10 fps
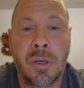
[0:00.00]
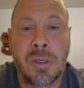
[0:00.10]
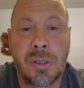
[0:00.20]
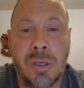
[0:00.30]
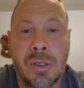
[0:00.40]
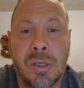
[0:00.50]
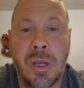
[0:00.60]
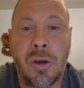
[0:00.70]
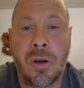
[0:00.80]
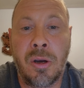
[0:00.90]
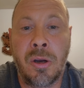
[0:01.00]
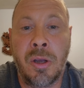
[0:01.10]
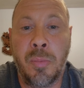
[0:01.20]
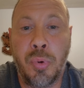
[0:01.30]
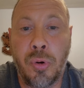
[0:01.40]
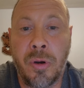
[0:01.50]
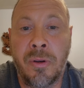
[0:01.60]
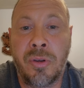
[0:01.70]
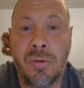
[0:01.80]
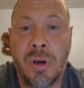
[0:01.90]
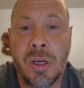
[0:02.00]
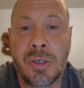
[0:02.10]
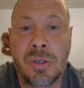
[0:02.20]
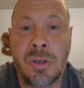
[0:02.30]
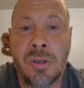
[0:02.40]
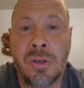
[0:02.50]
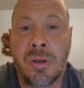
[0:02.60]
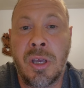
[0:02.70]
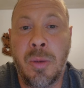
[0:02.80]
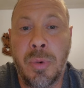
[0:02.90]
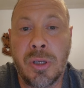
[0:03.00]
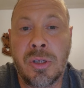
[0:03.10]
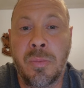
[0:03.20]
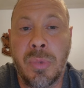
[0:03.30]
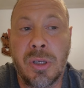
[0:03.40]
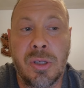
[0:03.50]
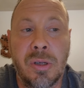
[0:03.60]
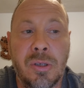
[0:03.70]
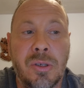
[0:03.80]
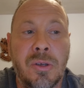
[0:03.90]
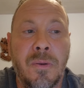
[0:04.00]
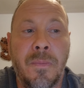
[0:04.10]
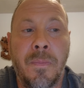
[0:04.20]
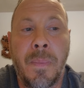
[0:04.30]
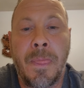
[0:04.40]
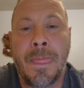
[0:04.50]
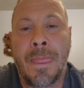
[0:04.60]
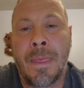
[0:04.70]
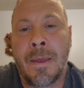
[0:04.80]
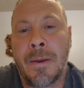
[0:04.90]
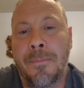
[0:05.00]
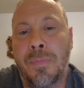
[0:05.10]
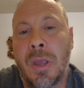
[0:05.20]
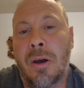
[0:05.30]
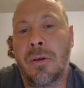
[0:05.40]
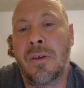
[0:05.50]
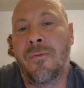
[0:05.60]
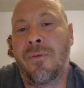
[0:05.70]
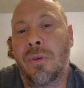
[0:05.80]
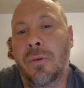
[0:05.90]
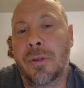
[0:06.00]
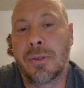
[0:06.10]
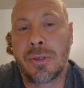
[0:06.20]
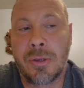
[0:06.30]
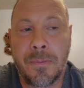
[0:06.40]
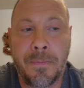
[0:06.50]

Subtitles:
since they are important to us to keep us in business. Now, influence.